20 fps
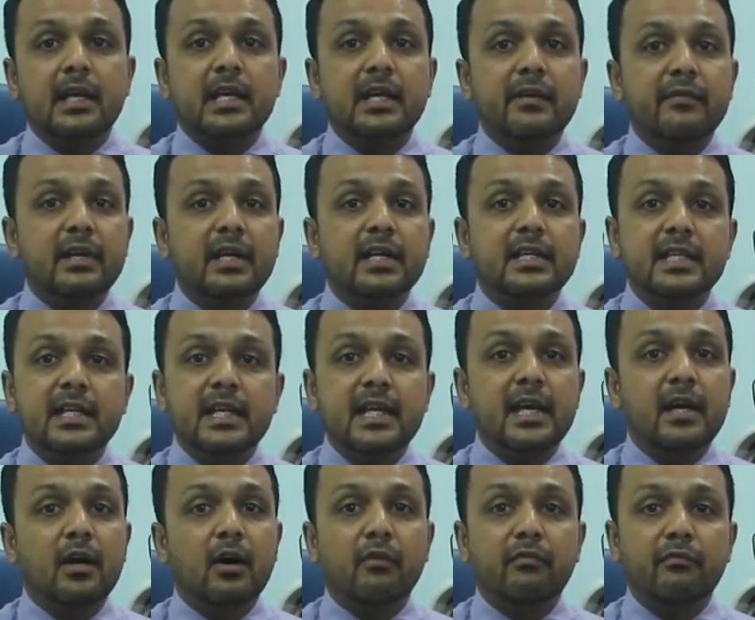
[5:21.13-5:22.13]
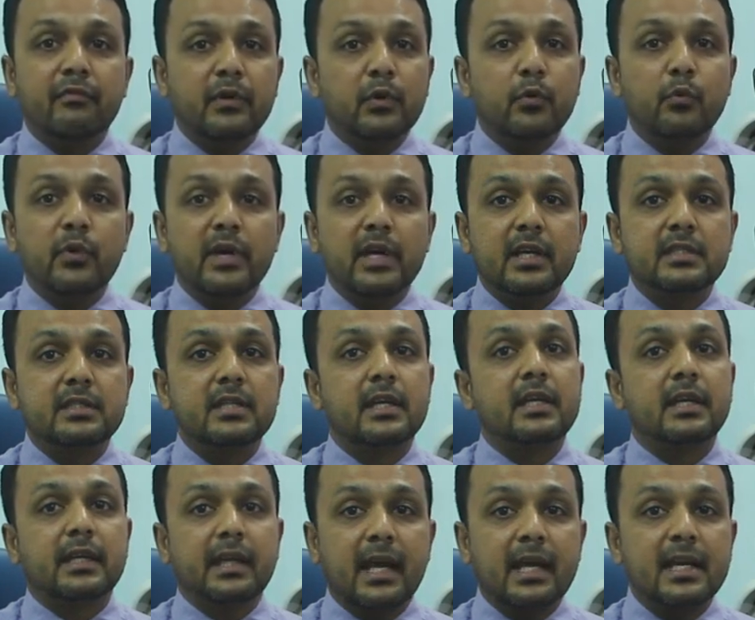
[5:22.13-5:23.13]
Even a delay of few
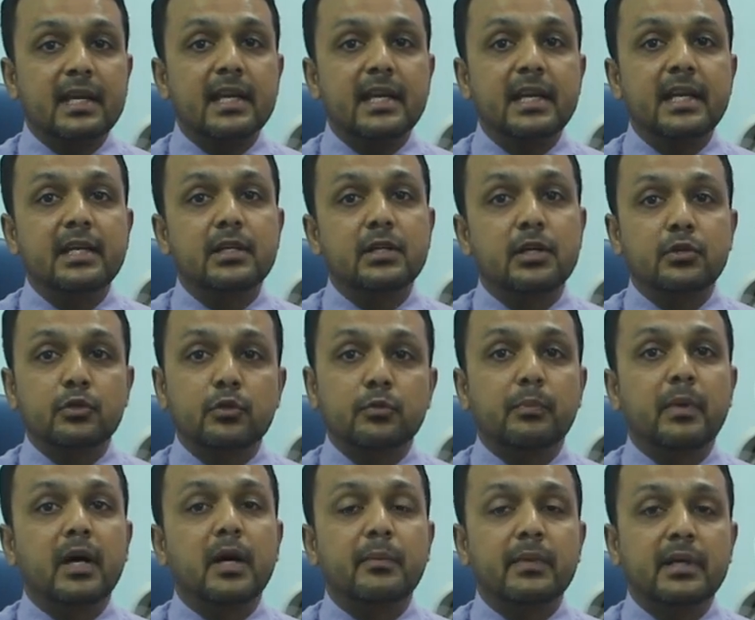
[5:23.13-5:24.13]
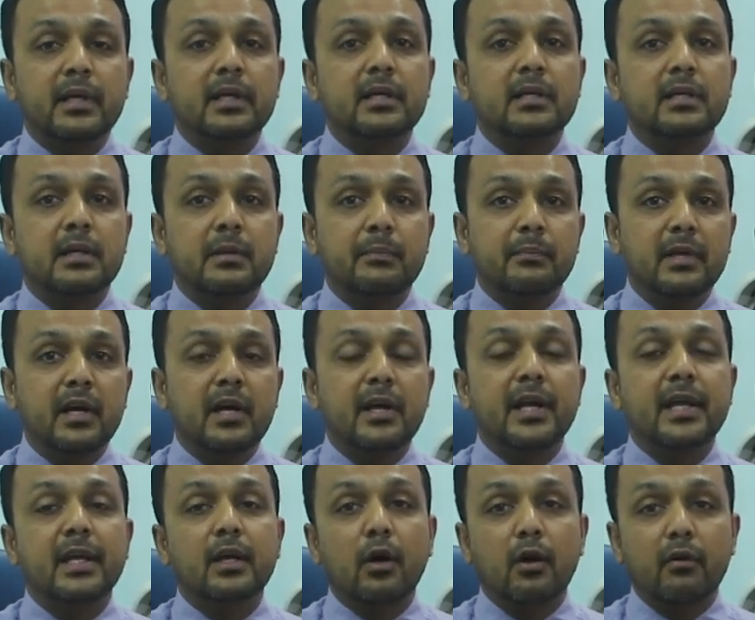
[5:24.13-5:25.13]
weeks can lead to permanent
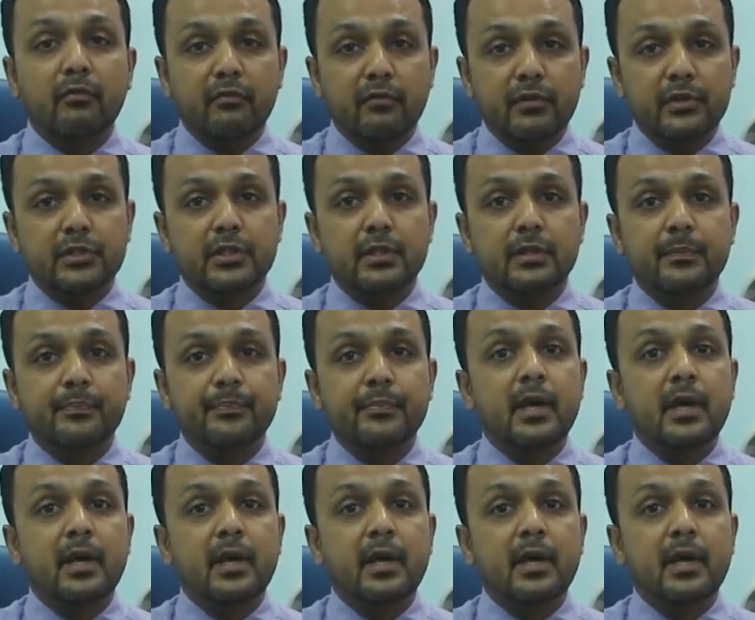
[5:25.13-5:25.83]
blurring of vision.